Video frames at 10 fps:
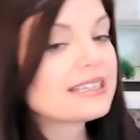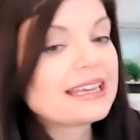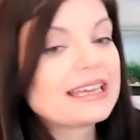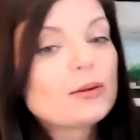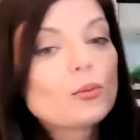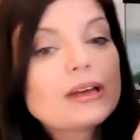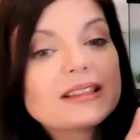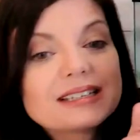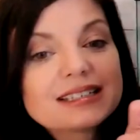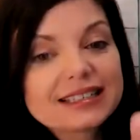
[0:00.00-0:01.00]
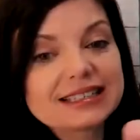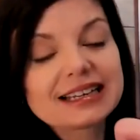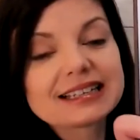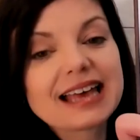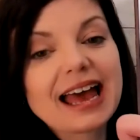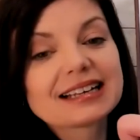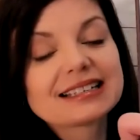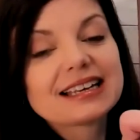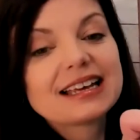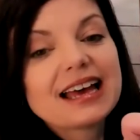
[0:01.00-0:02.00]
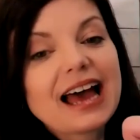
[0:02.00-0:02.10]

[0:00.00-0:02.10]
Z with zigzags.